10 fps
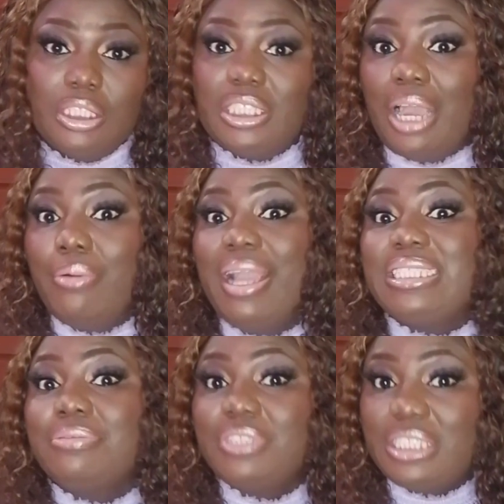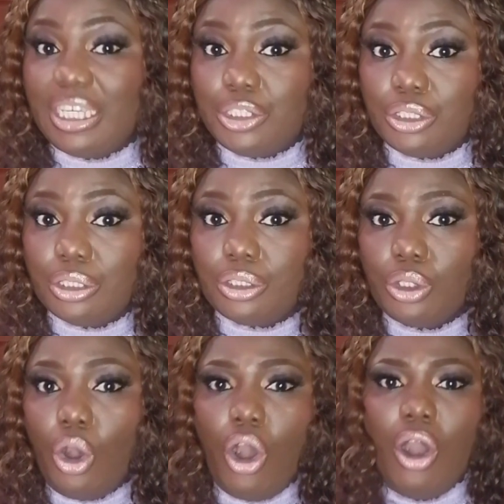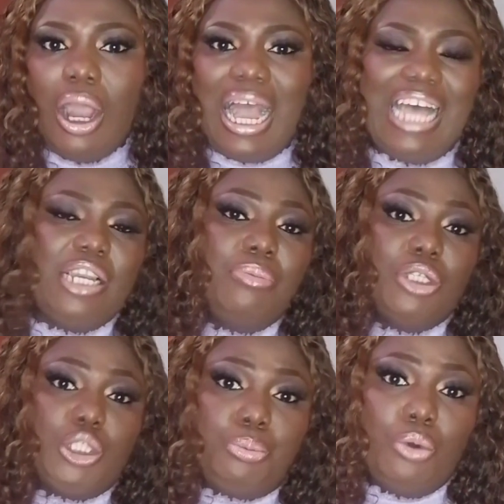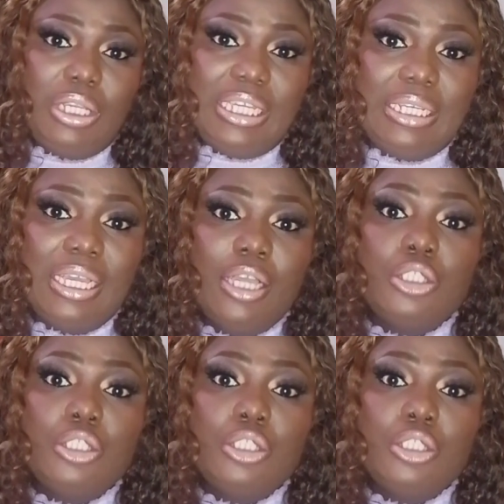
direct invitations, or anonymous polling